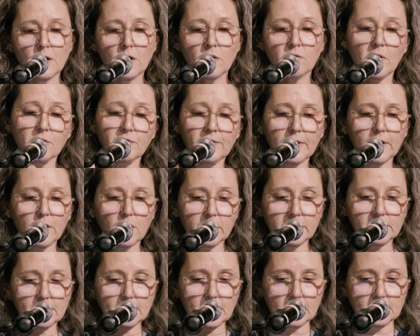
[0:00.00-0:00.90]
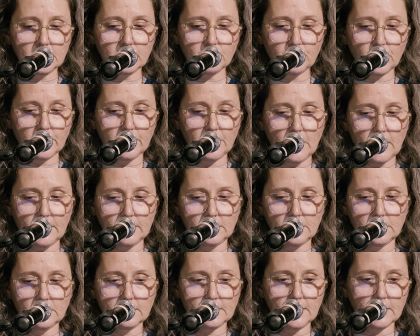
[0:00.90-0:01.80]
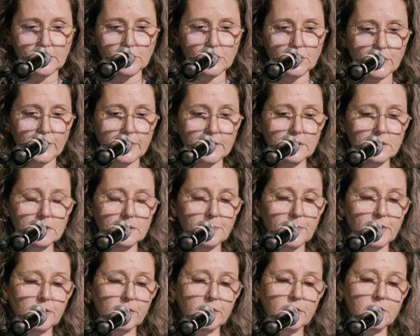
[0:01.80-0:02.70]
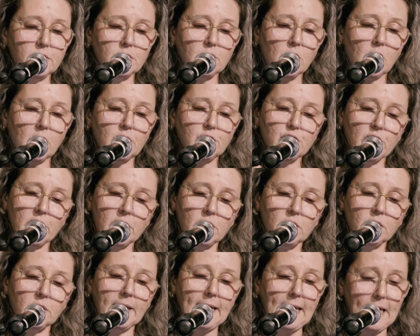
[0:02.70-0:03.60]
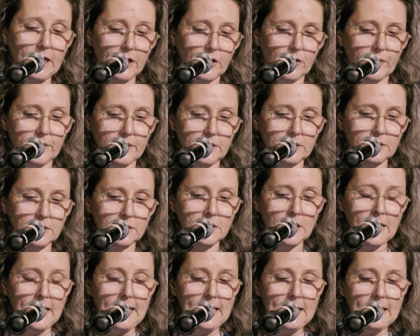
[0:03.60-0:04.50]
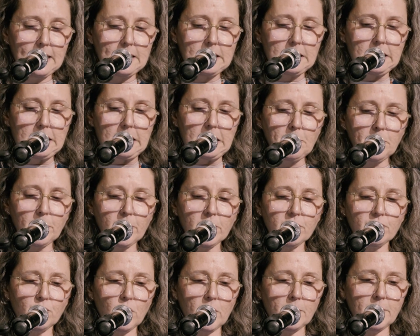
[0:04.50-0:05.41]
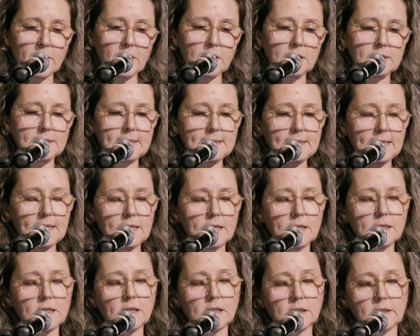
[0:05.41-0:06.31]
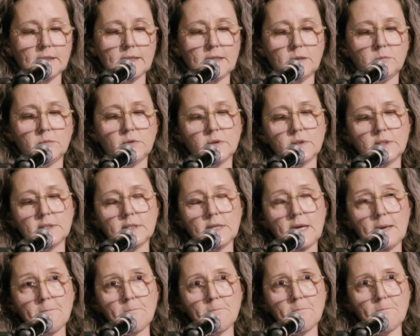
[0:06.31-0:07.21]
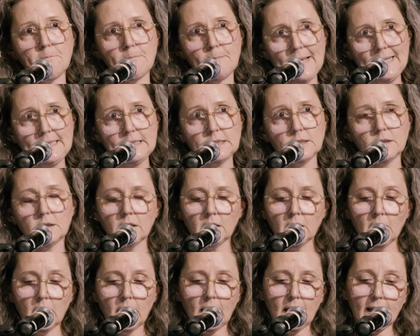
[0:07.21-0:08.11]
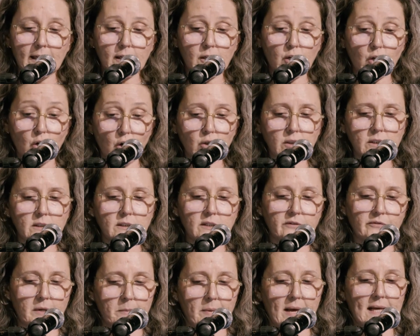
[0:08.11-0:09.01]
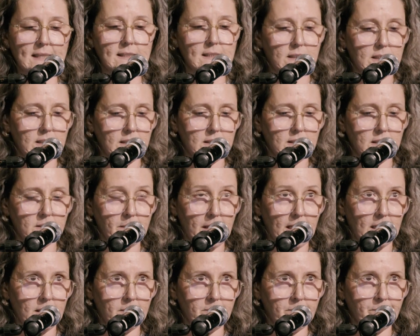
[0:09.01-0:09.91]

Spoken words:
Roughly coextensive with the 18th century, this period saw a general increase in the number of women staking a claim to the same mental and cognitive capacities as men.